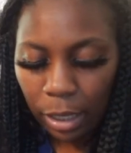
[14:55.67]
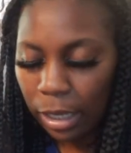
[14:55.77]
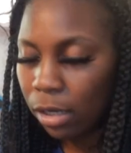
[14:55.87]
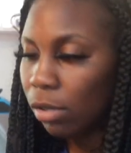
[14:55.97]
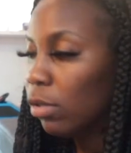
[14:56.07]

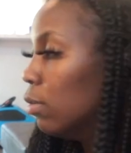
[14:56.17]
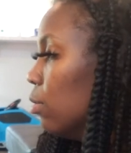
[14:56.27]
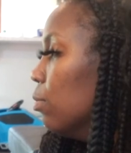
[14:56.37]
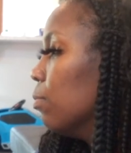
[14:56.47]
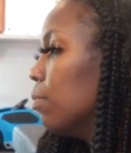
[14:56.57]
And um,
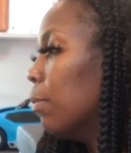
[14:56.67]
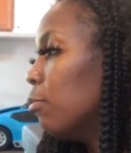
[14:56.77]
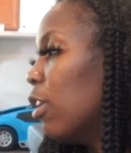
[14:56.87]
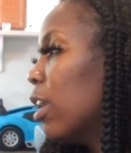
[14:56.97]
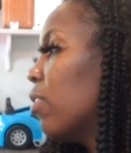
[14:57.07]

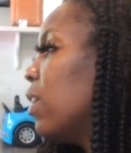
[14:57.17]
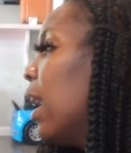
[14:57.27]
I'm trying to see